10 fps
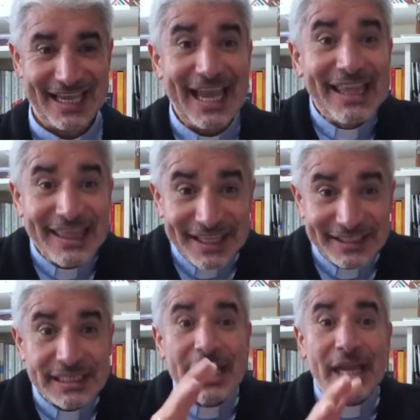And
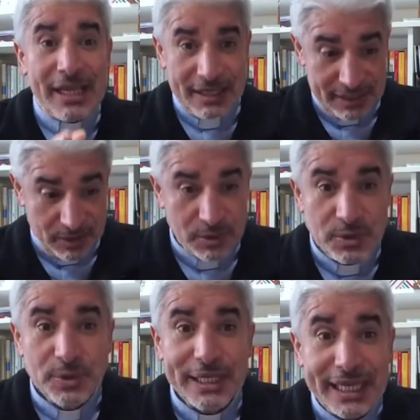third, could
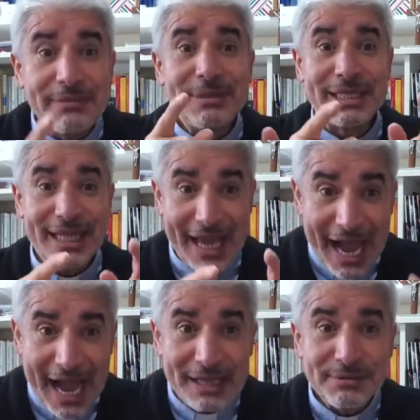you give me the
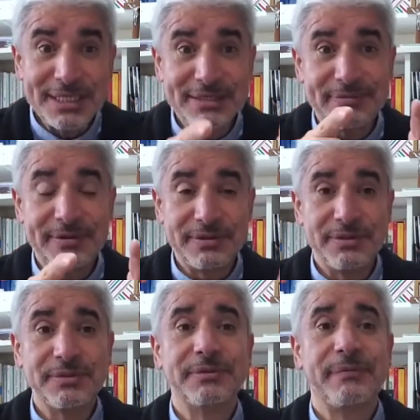address for
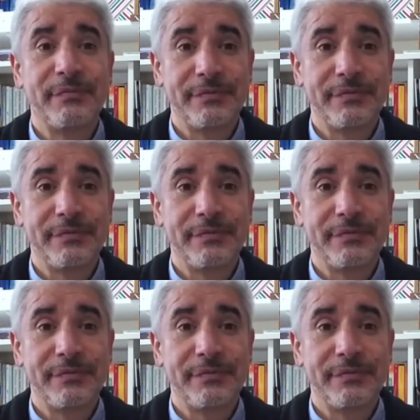your